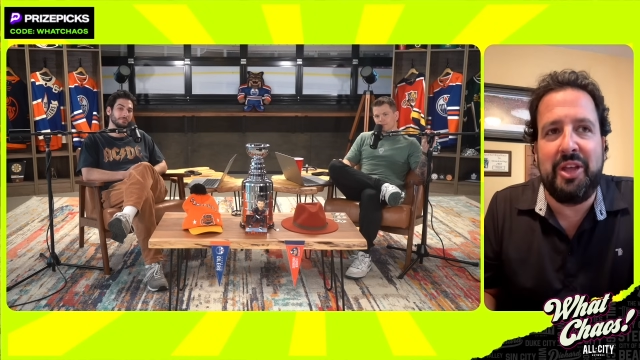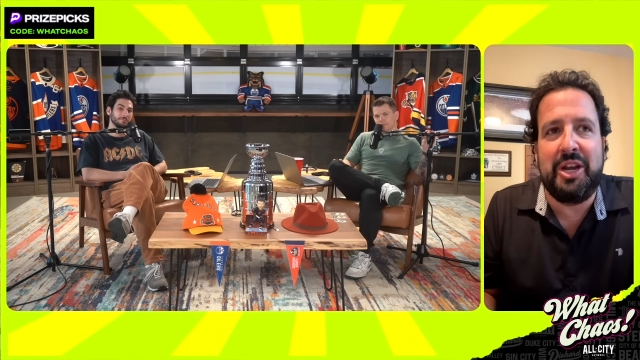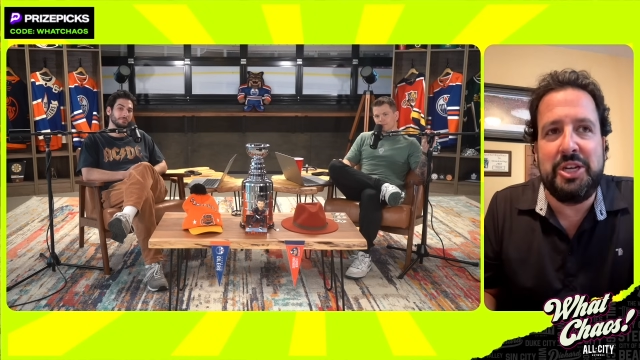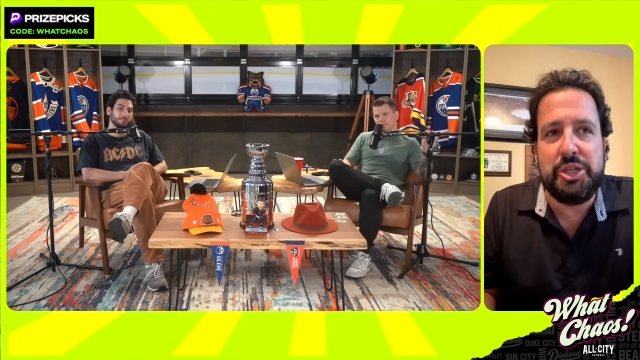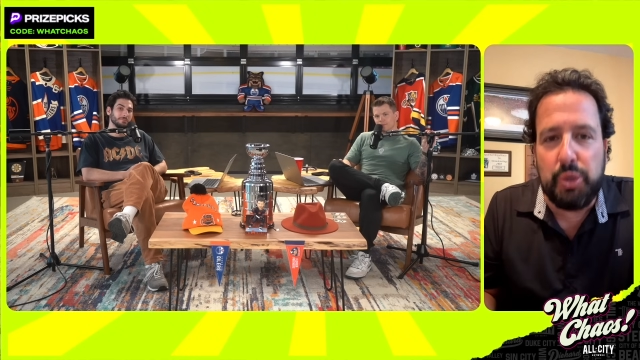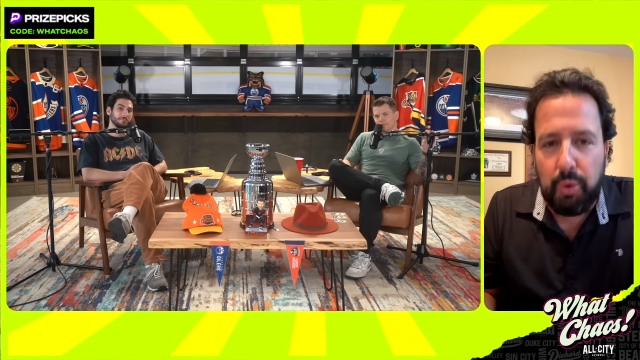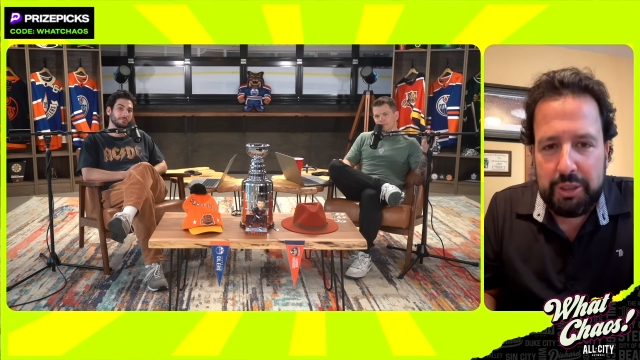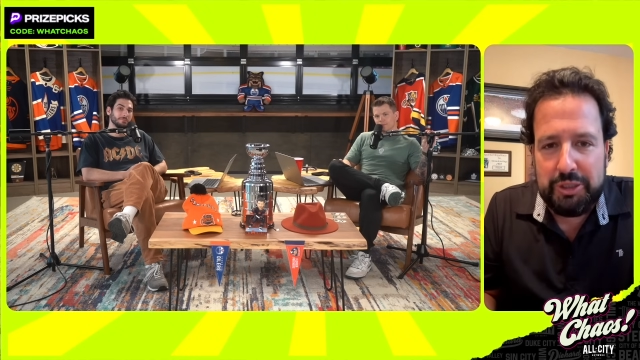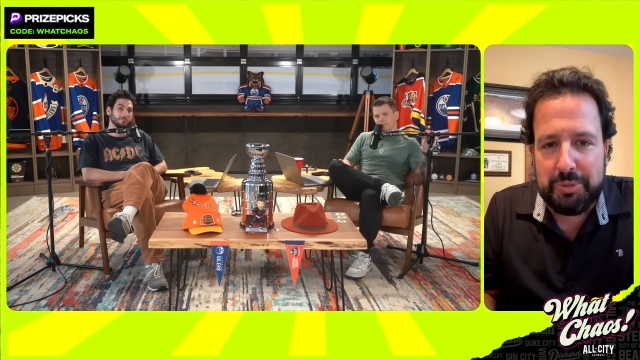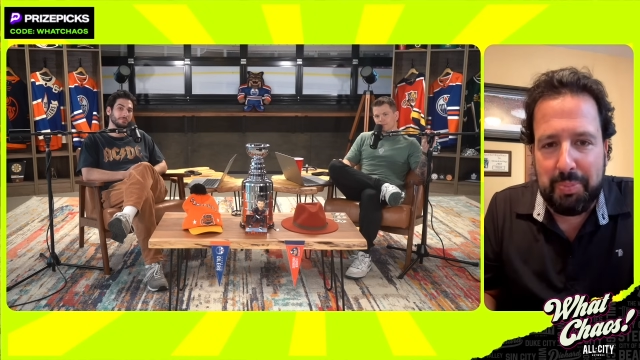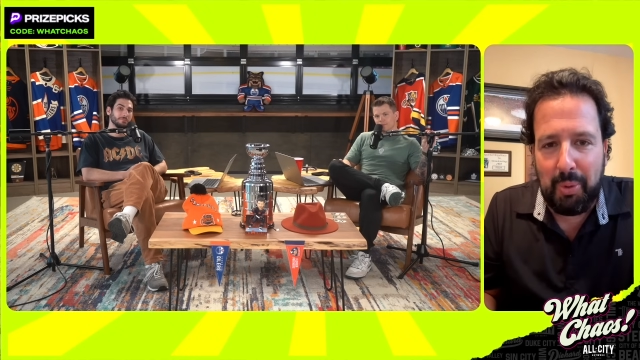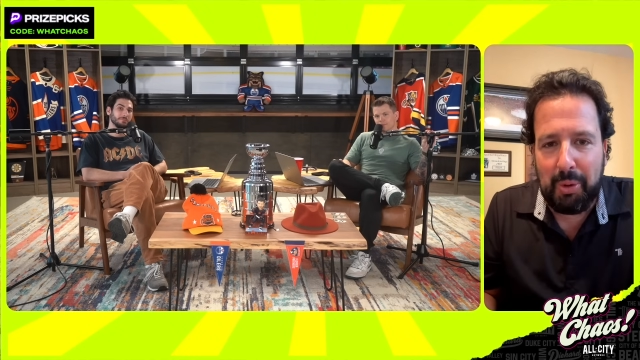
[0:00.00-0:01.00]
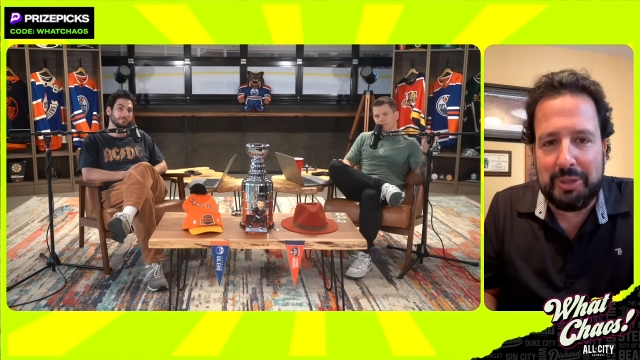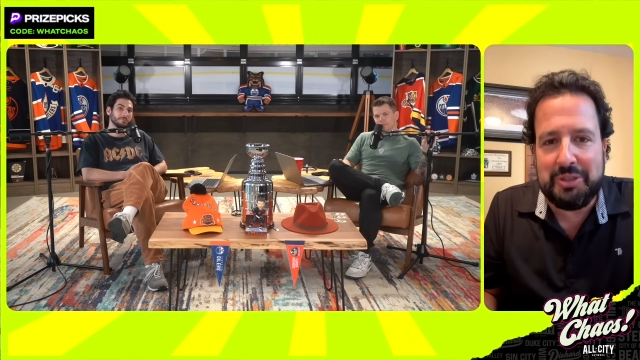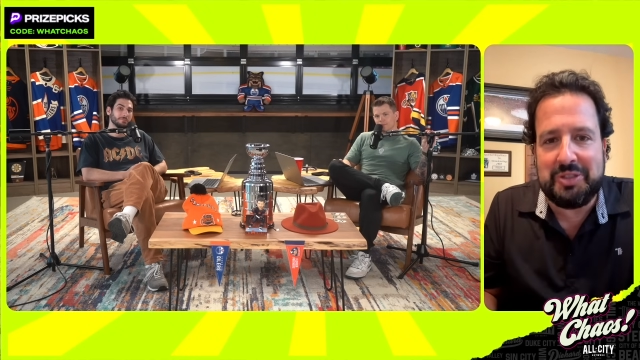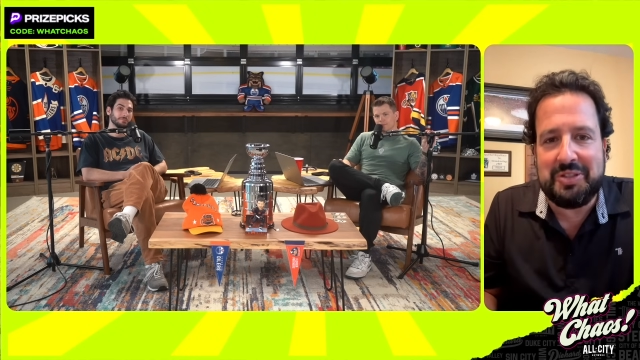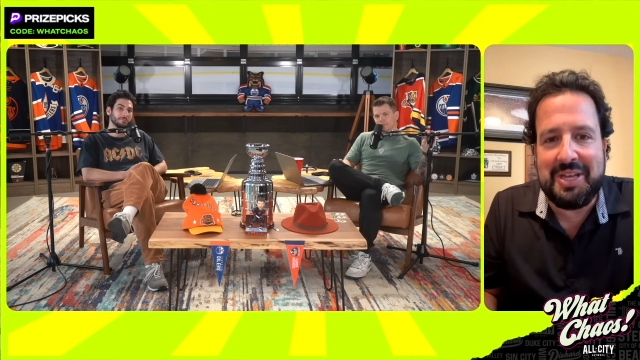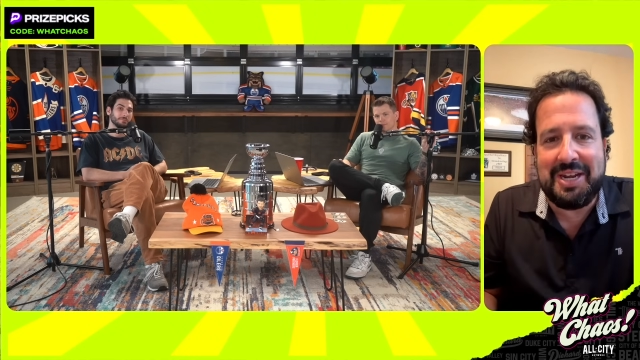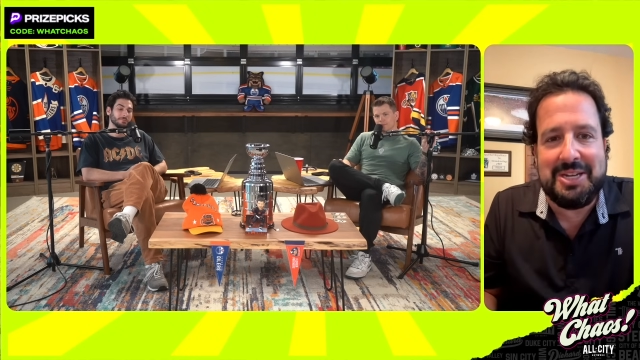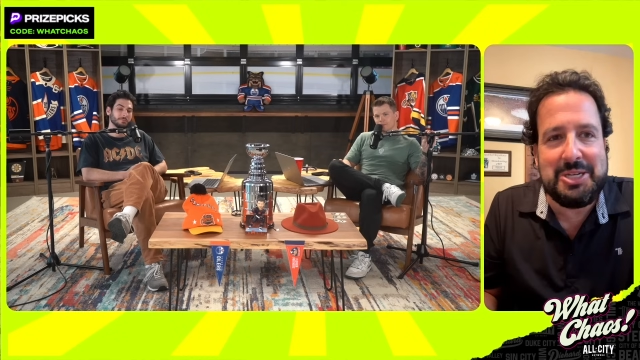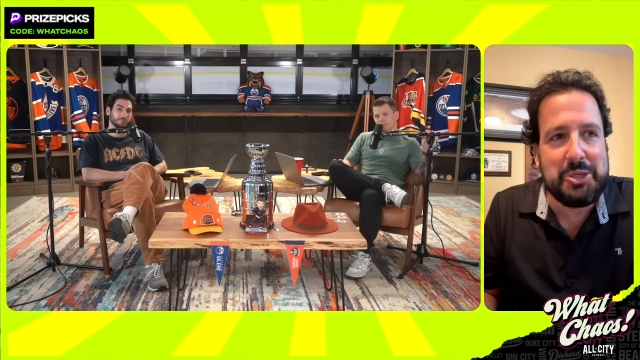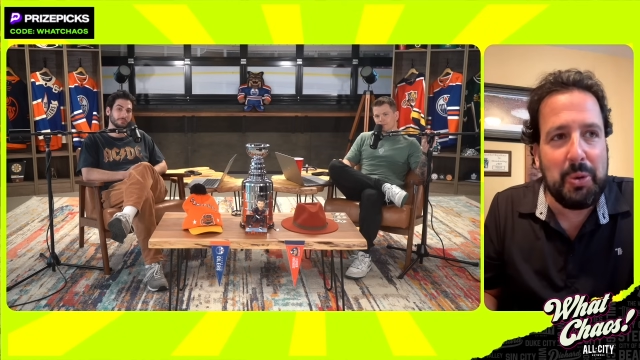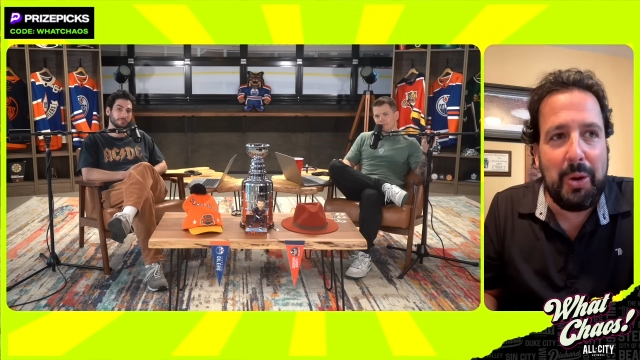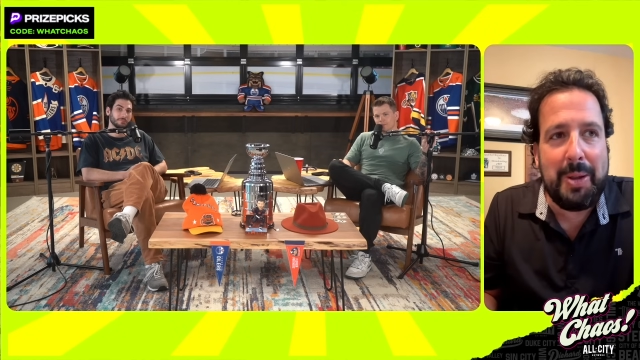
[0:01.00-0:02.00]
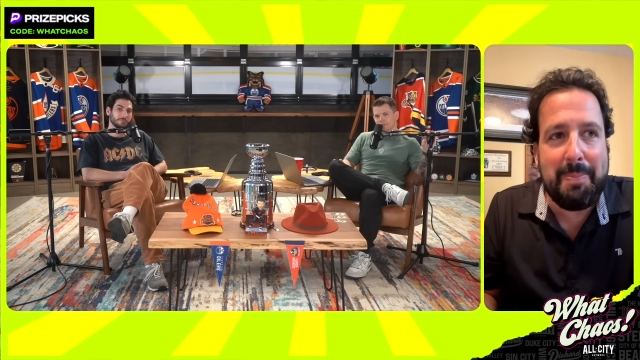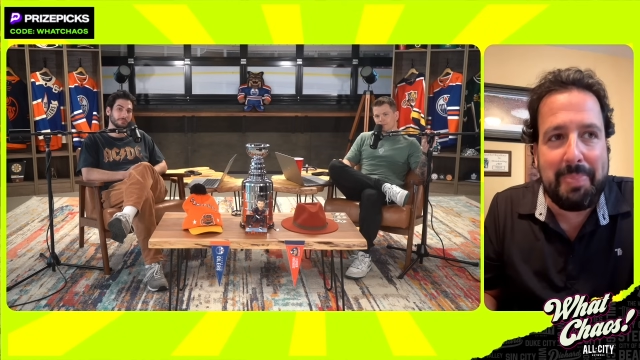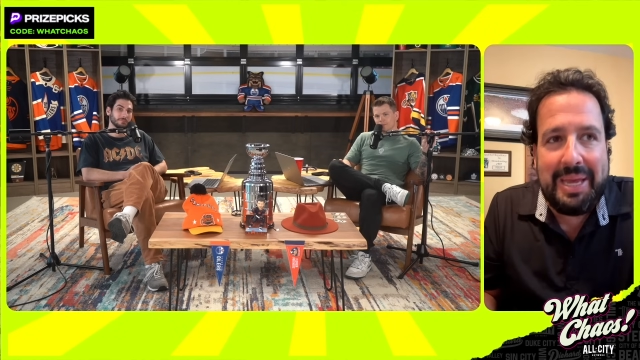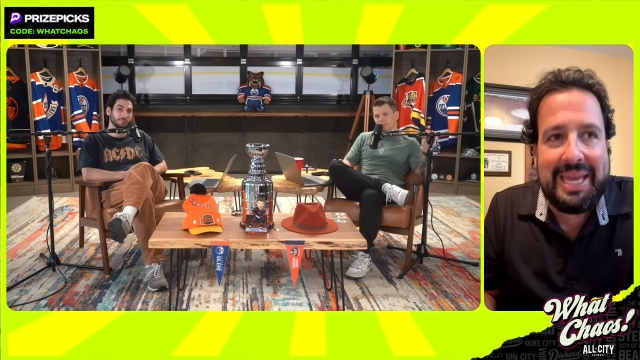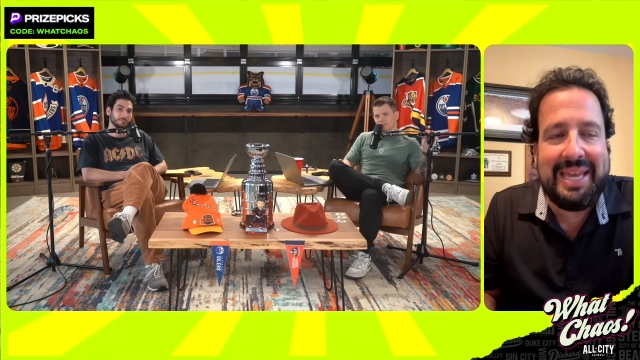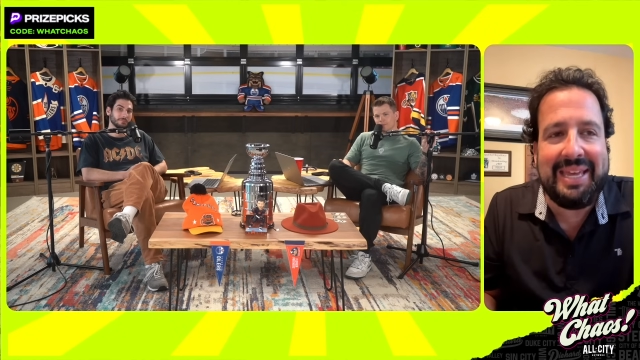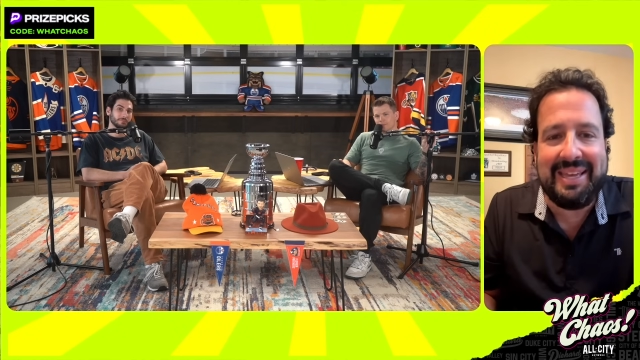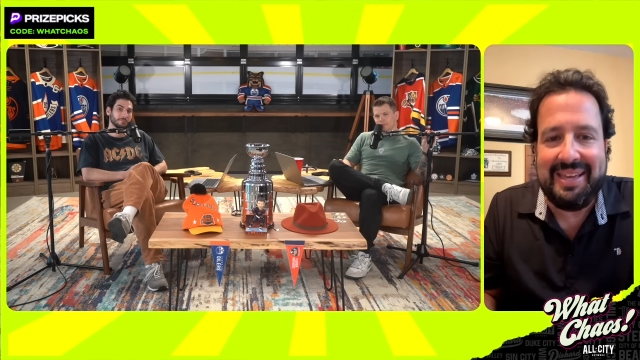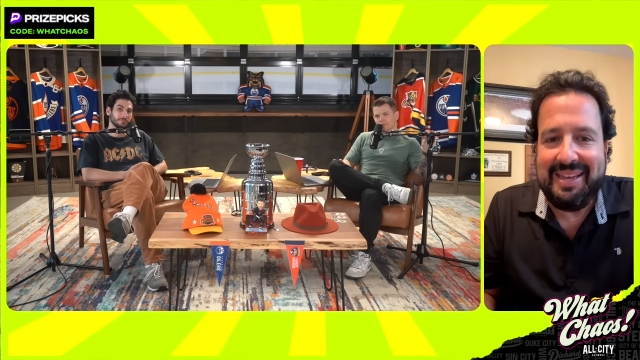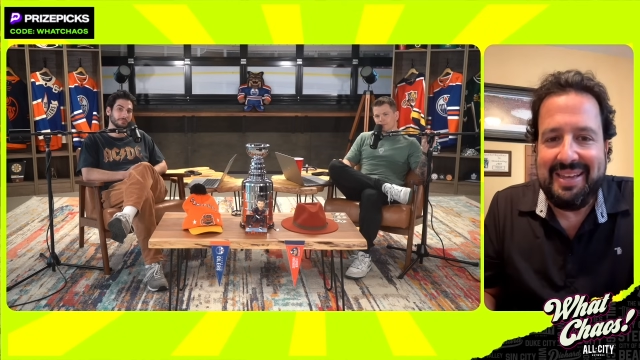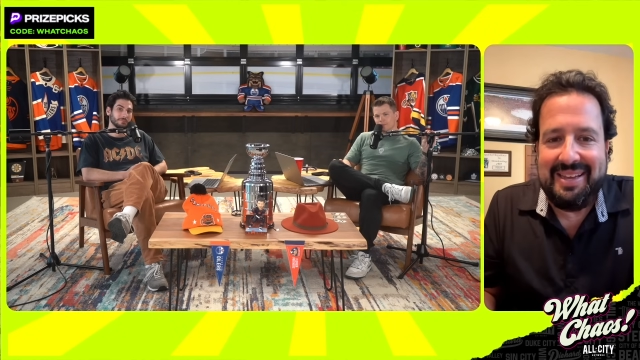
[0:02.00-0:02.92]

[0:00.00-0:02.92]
that enjoy sports, that enjoy being,